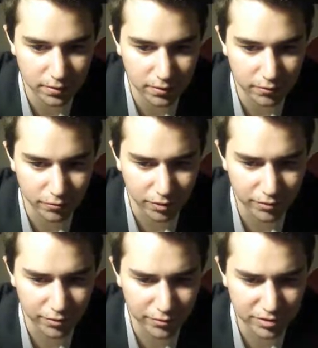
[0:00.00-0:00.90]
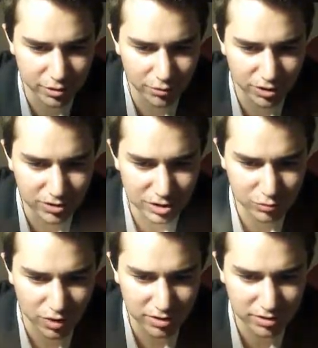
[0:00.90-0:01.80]
Run, run, run. Don't look, just
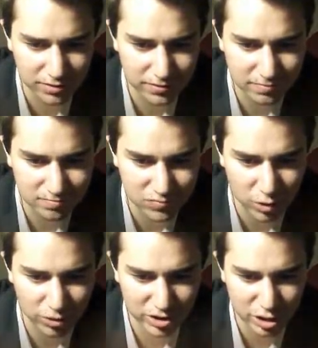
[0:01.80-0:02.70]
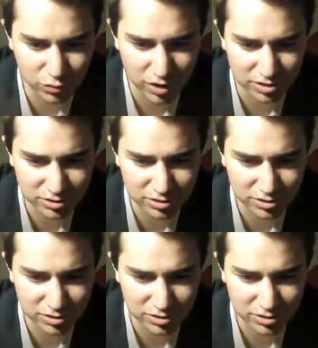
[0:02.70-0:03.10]
run. Don't look, just run.